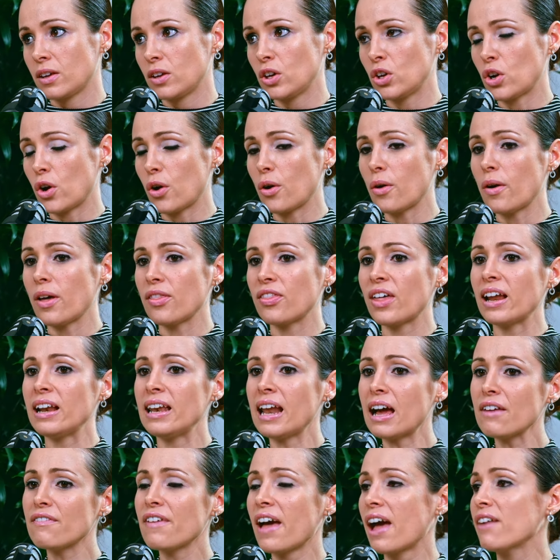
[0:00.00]
They
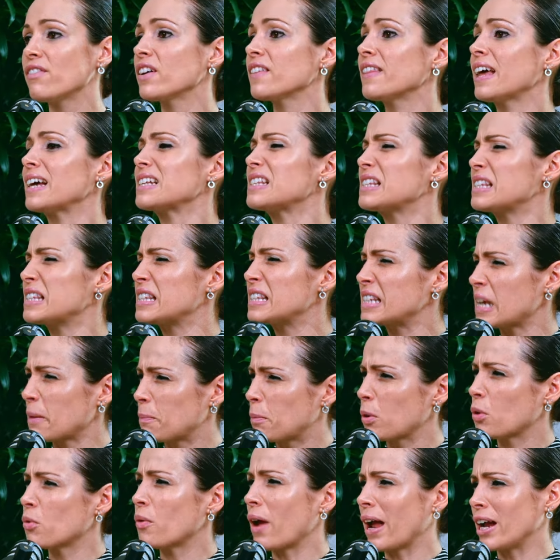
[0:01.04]
love having that
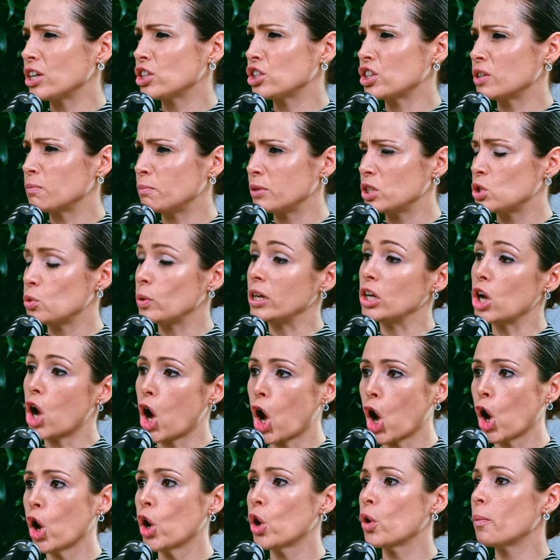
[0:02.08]
separation between
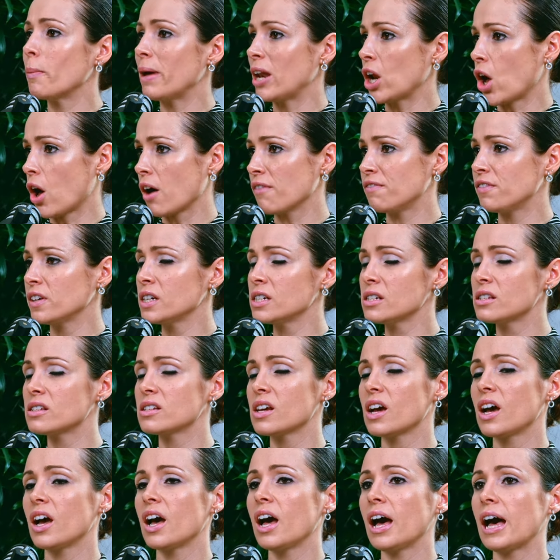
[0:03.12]
home and office.
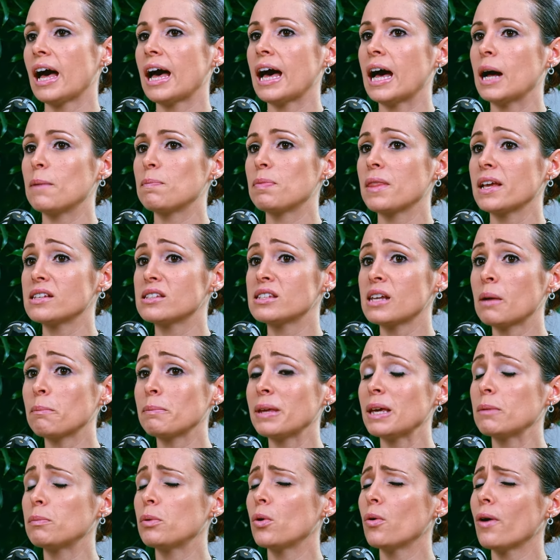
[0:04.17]
Some
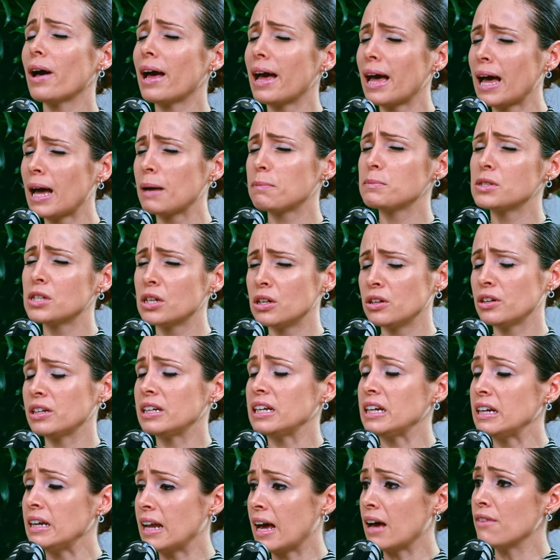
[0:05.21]
people
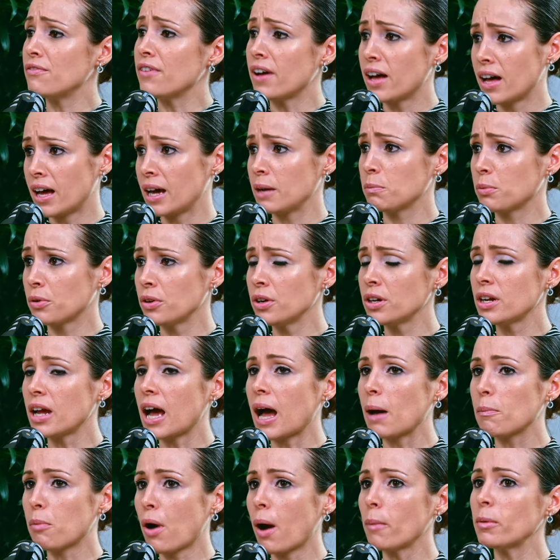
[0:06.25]
absolutely love hybrid.
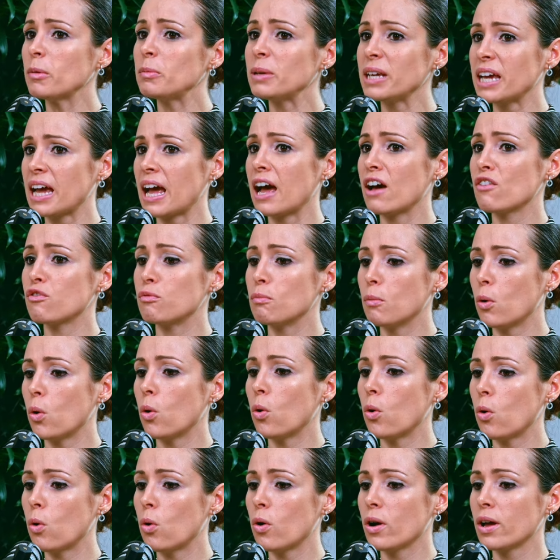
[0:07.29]
I probably have
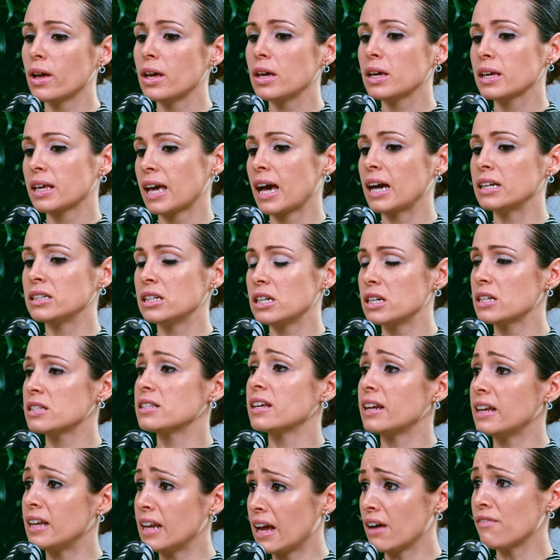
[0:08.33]
more candidates
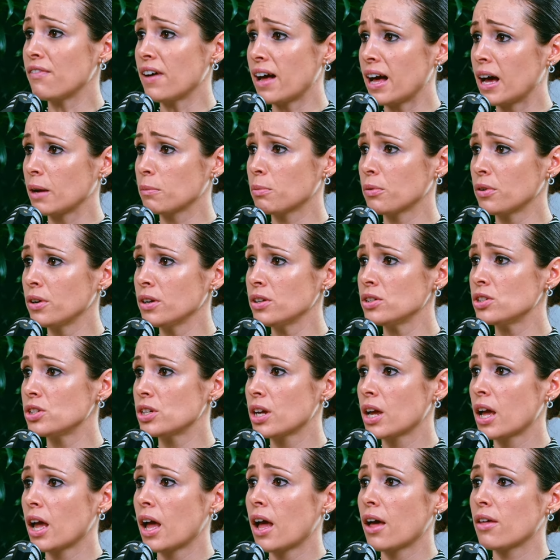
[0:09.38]
that love hybrid
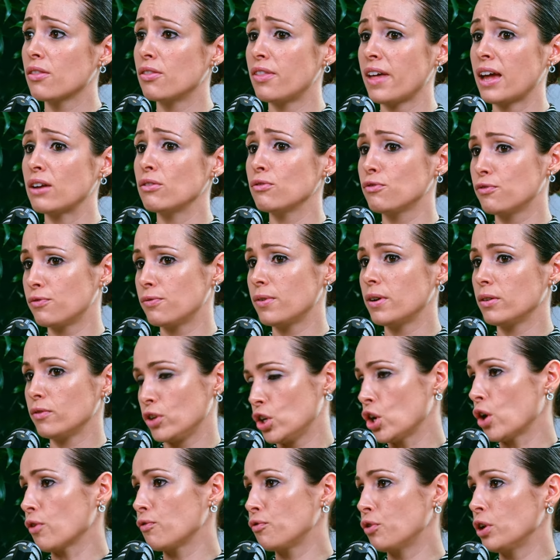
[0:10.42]
than,
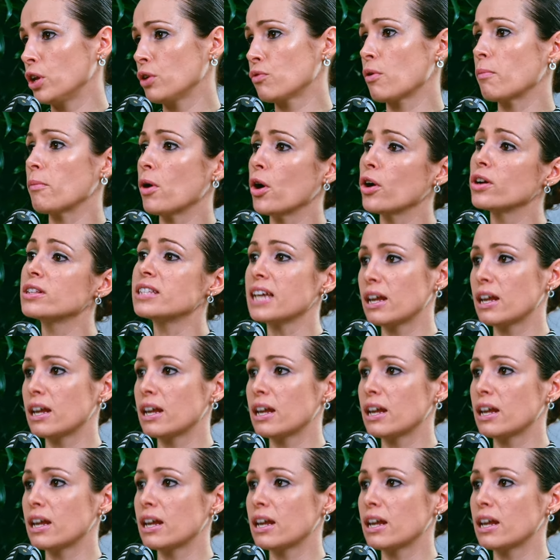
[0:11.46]
fully remote